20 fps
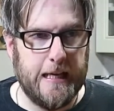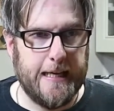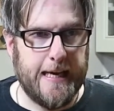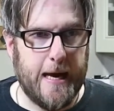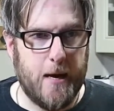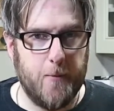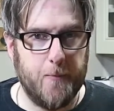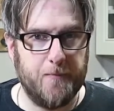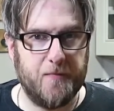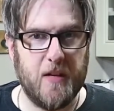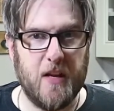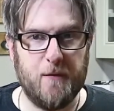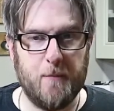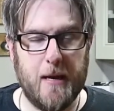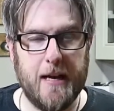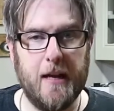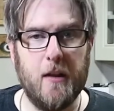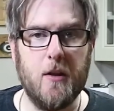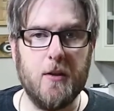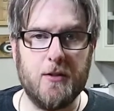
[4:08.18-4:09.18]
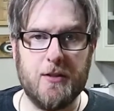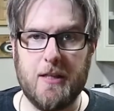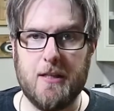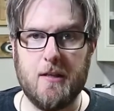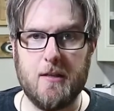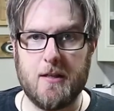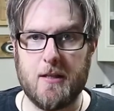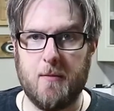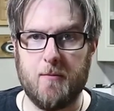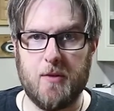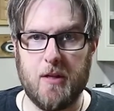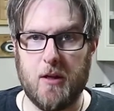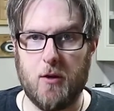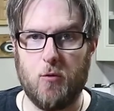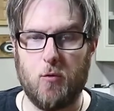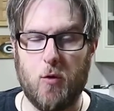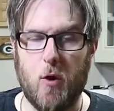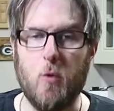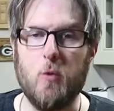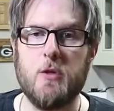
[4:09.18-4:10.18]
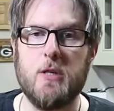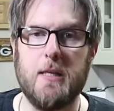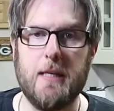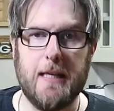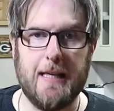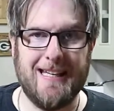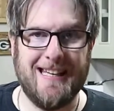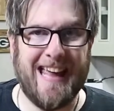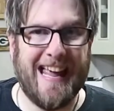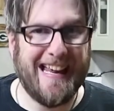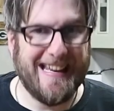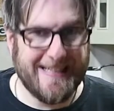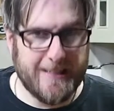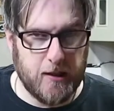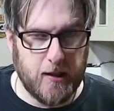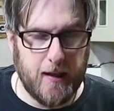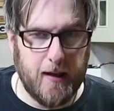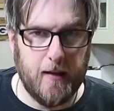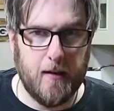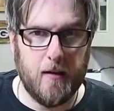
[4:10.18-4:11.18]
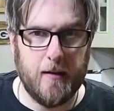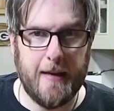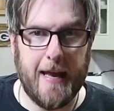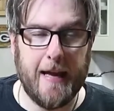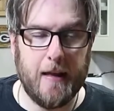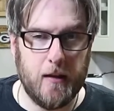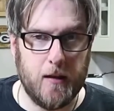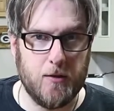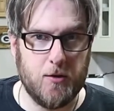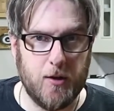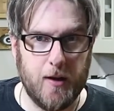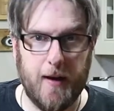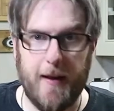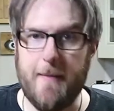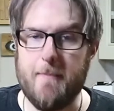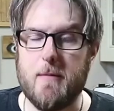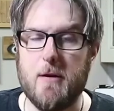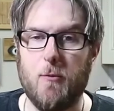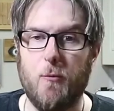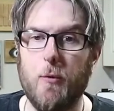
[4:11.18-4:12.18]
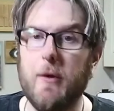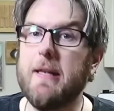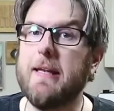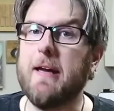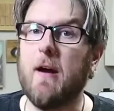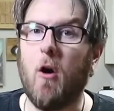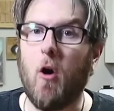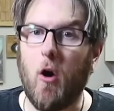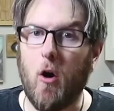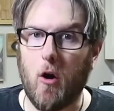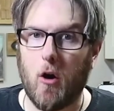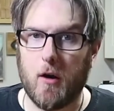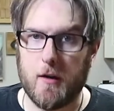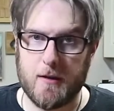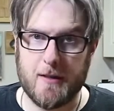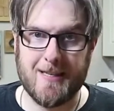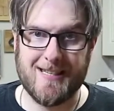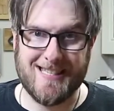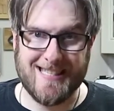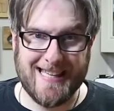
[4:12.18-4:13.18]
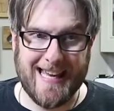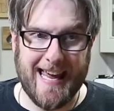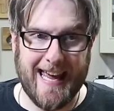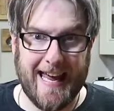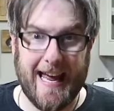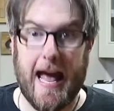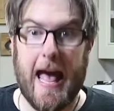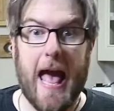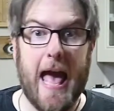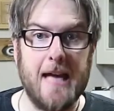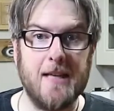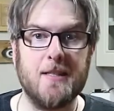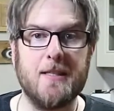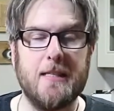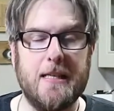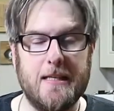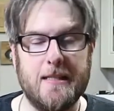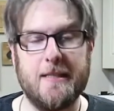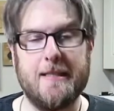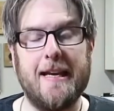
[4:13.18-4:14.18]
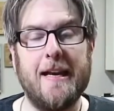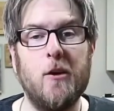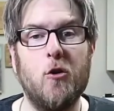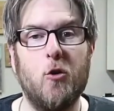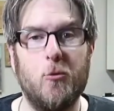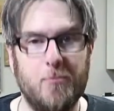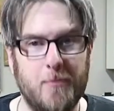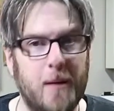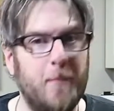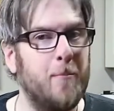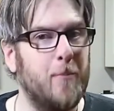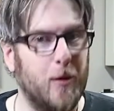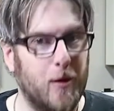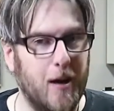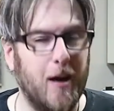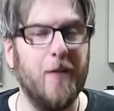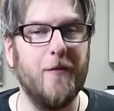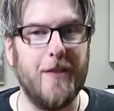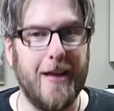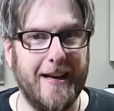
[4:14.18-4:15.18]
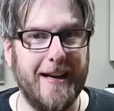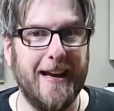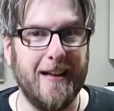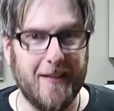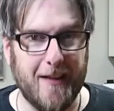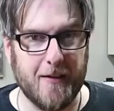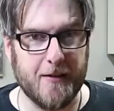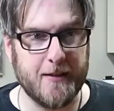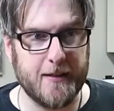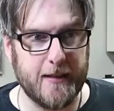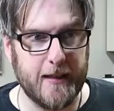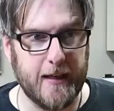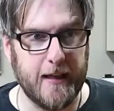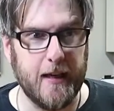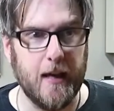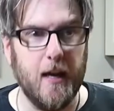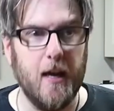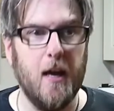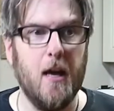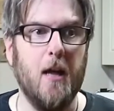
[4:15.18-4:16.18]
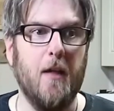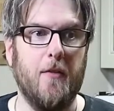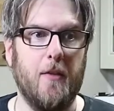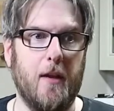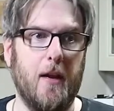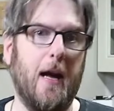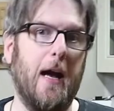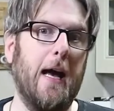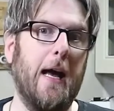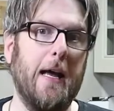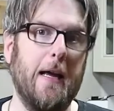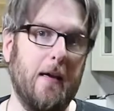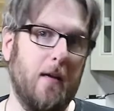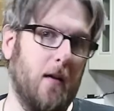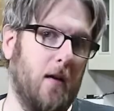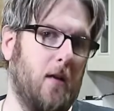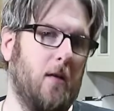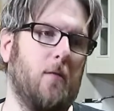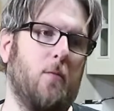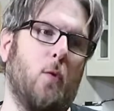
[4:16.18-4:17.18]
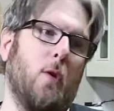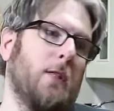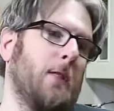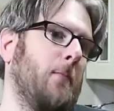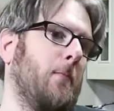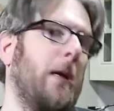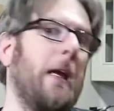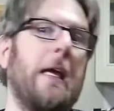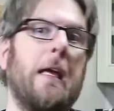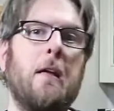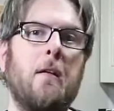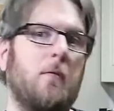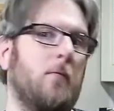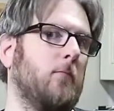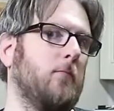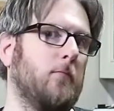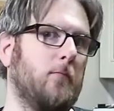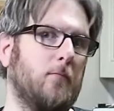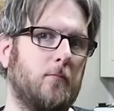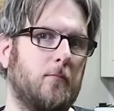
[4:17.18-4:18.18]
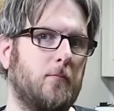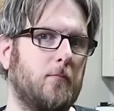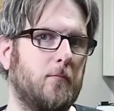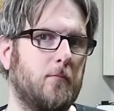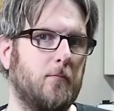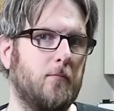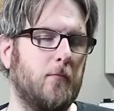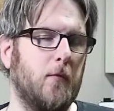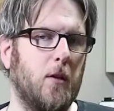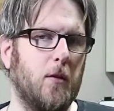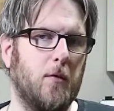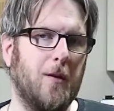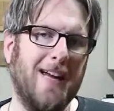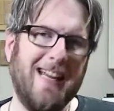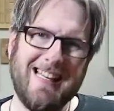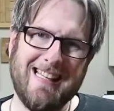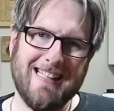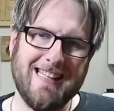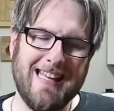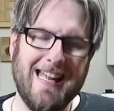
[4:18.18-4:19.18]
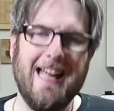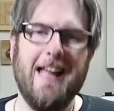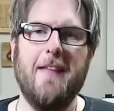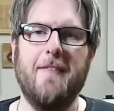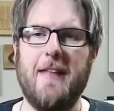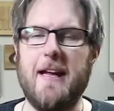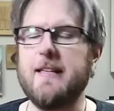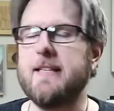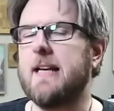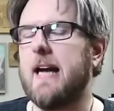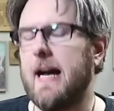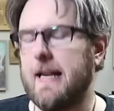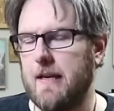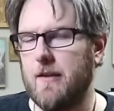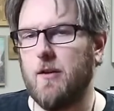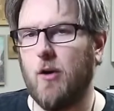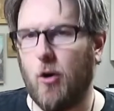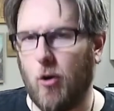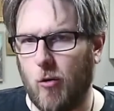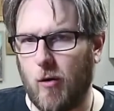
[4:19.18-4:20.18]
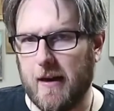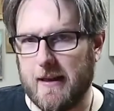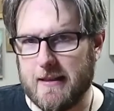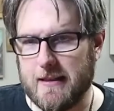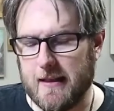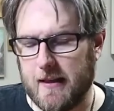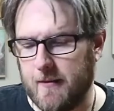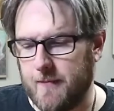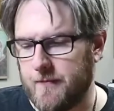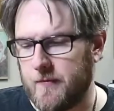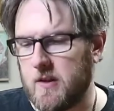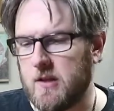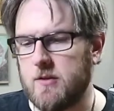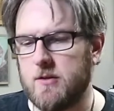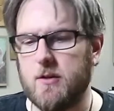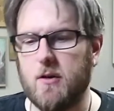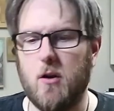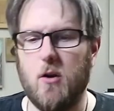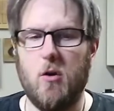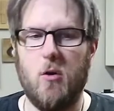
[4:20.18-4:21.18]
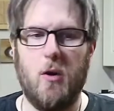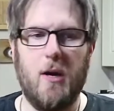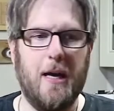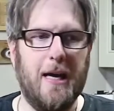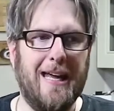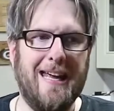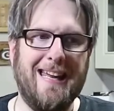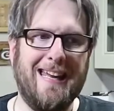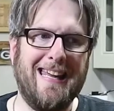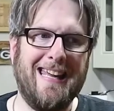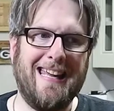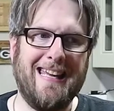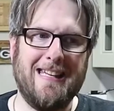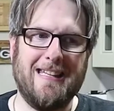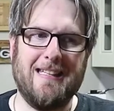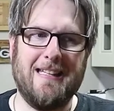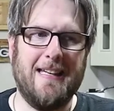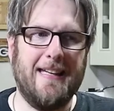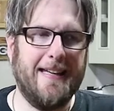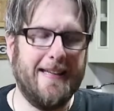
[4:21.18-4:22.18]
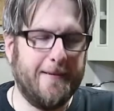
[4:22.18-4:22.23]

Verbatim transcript: Now, if my LLC does something grossly negligent, it'd be really hard to say as the single member of that LLC that it wasn't me, right? That's kind of the whole idea. So it